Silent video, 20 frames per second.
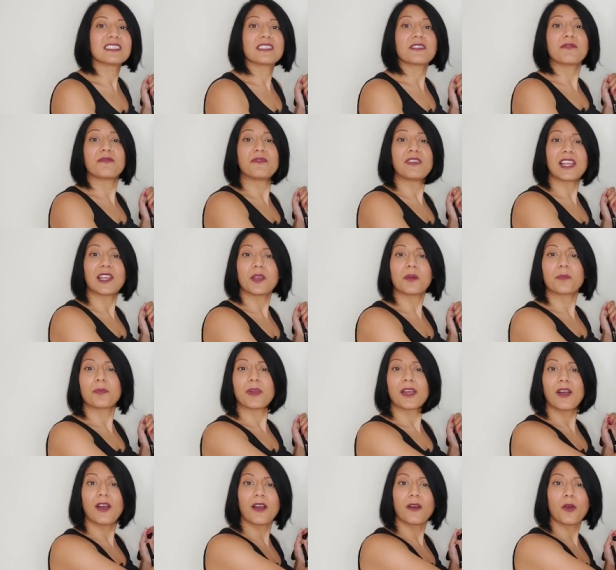develop
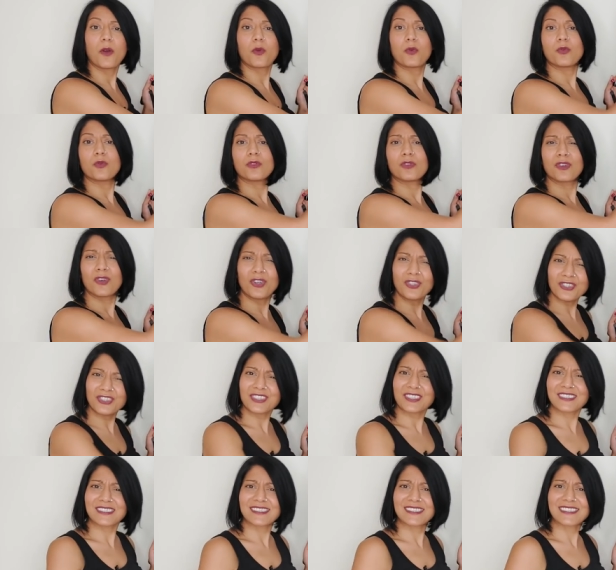our own
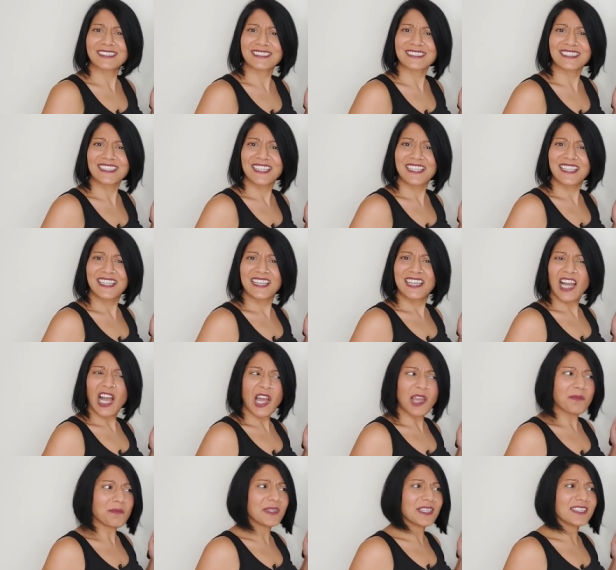consciousness.
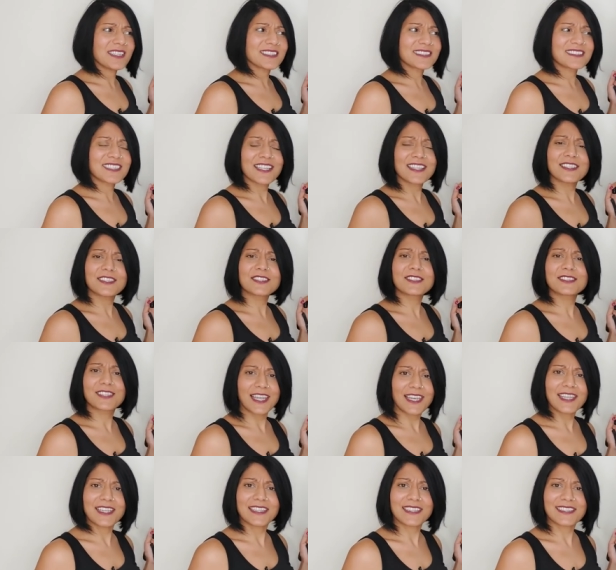I mean, it's
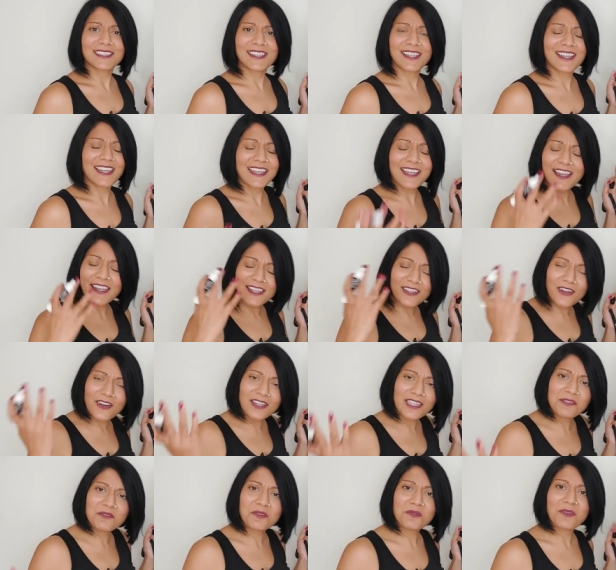insane. Like, I
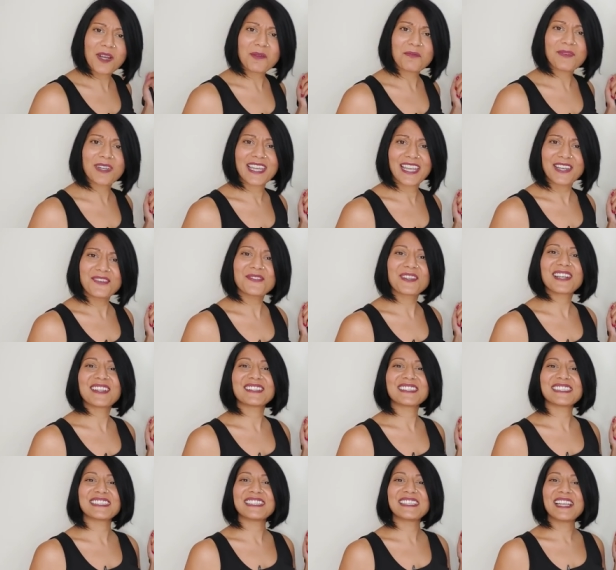can't even wrap my head
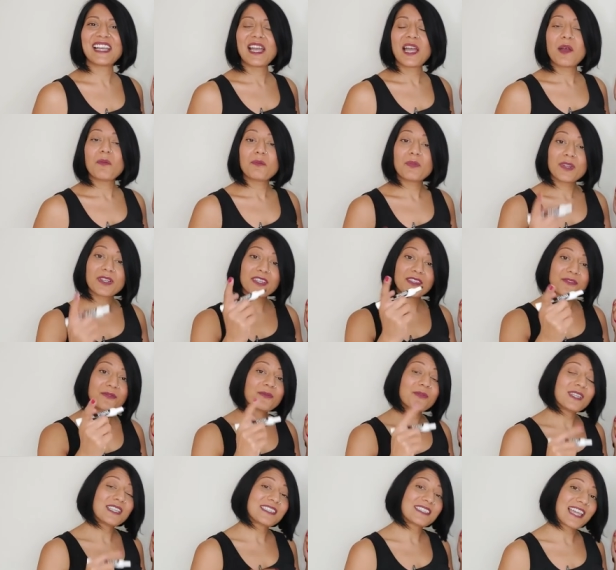around it. But if
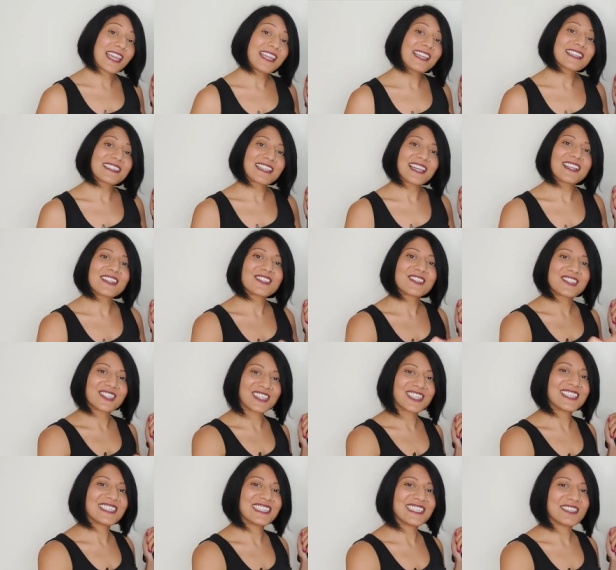we take that
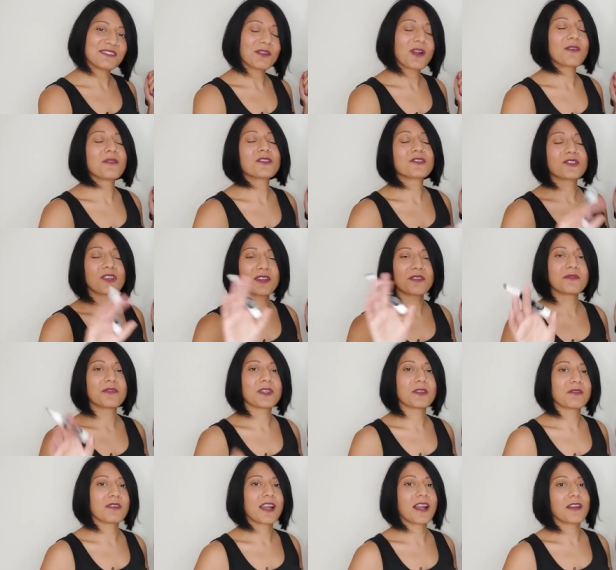journey, rather than trying to
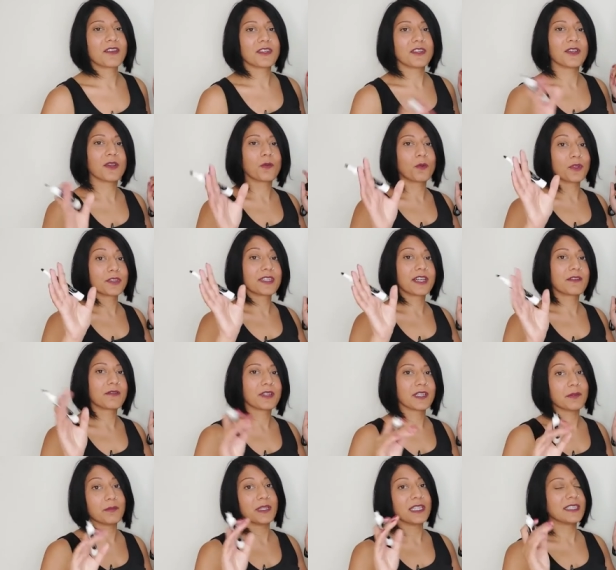figure out, you know, what that
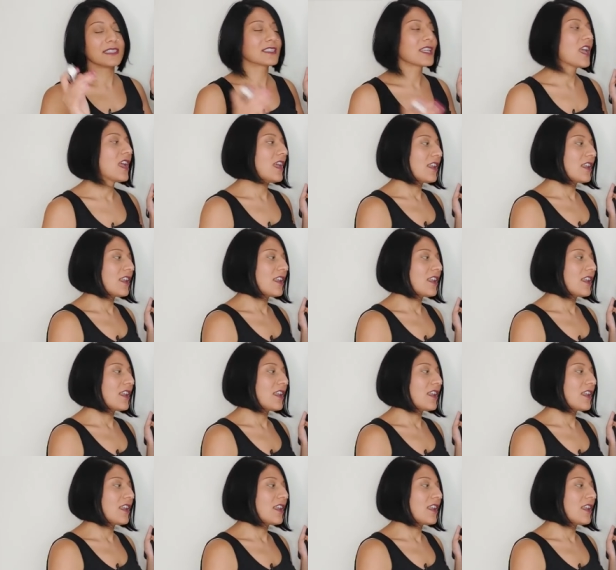really means,